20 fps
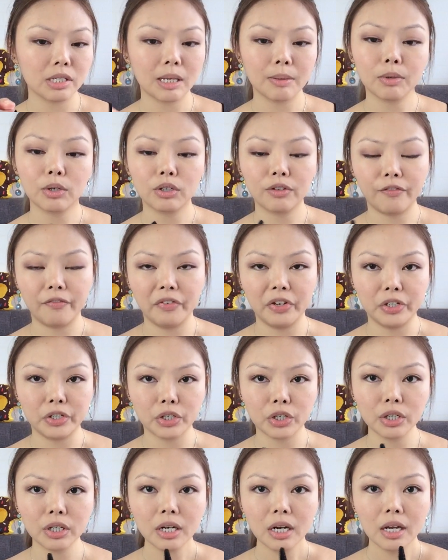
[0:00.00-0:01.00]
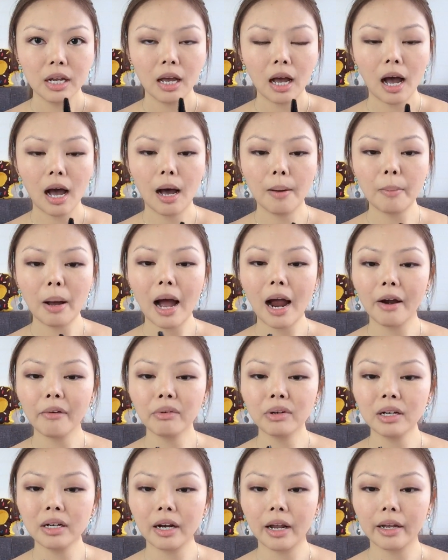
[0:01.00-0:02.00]
I'm going to feature. I
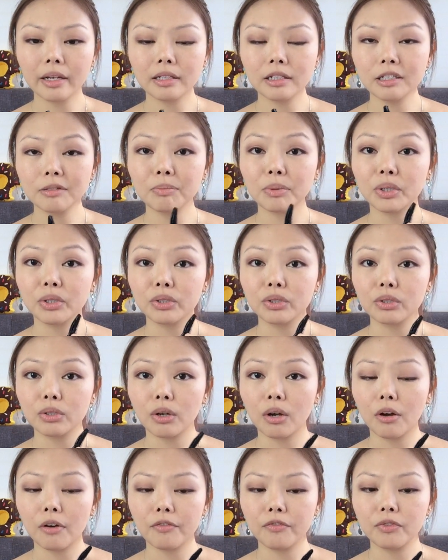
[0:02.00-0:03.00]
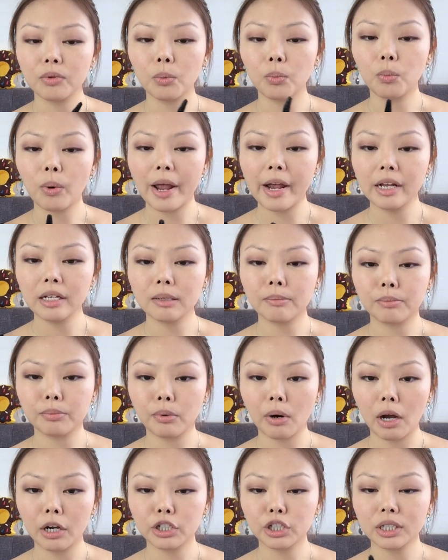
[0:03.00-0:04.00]
really like this because of the way the
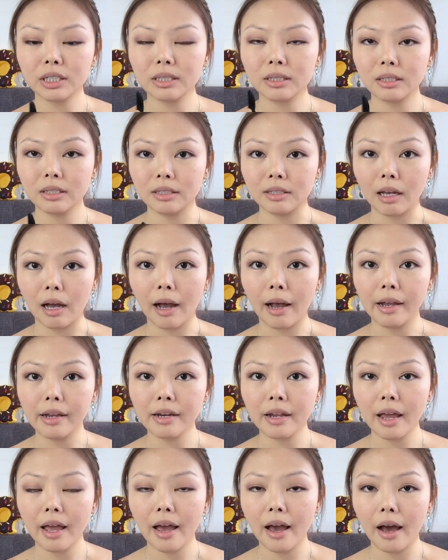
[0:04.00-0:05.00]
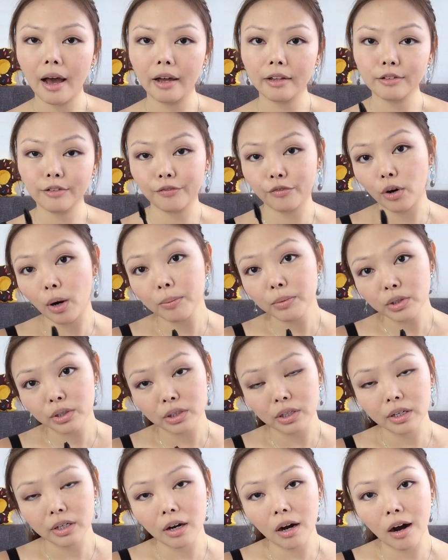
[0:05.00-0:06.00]
brush is designed and the
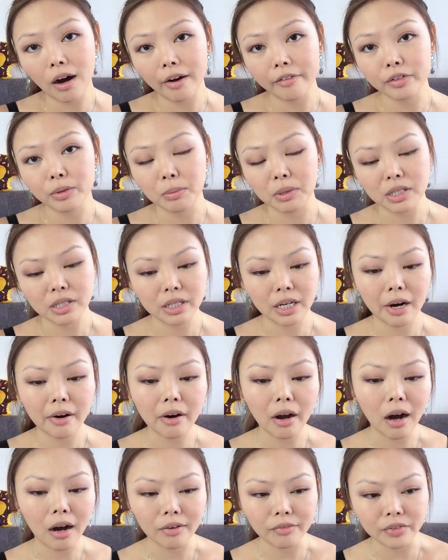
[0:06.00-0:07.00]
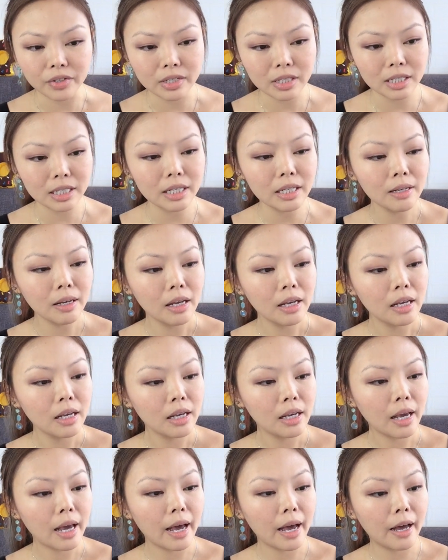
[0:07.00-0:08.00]
formula of the mascara, obviously,
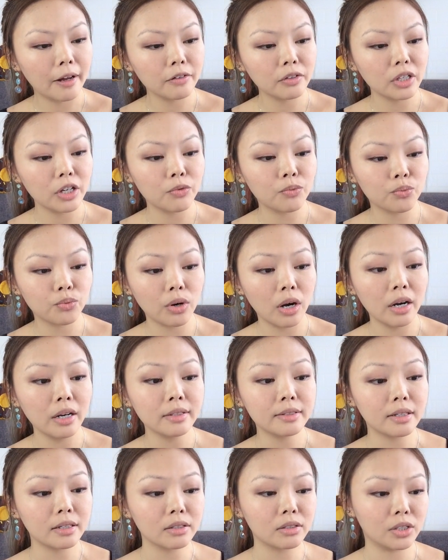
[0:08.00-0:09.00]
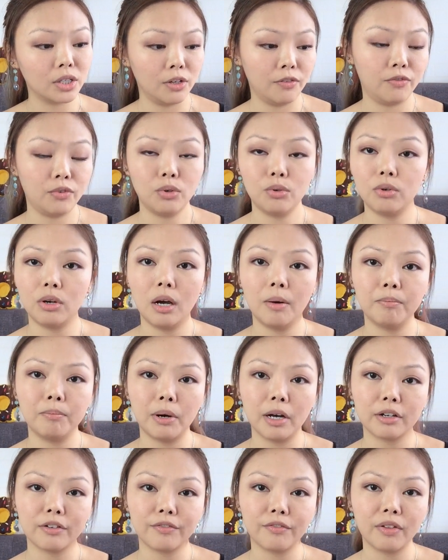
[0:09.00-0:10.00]
and it really does give you a
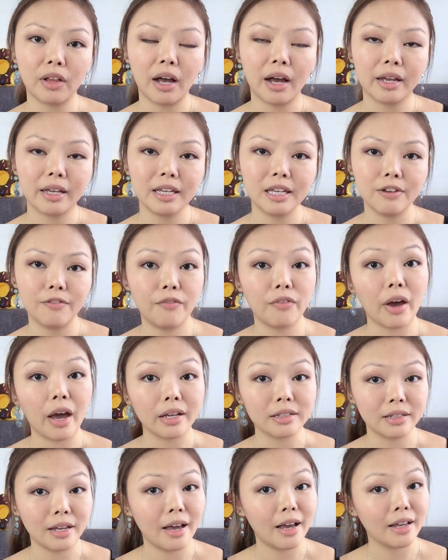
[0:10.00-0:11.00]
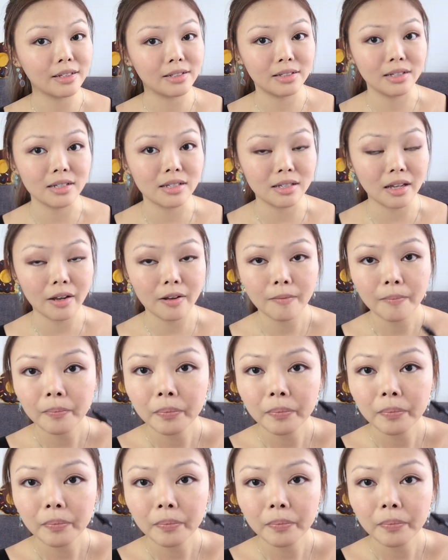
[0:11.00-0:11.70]
butterfly effect, as they say.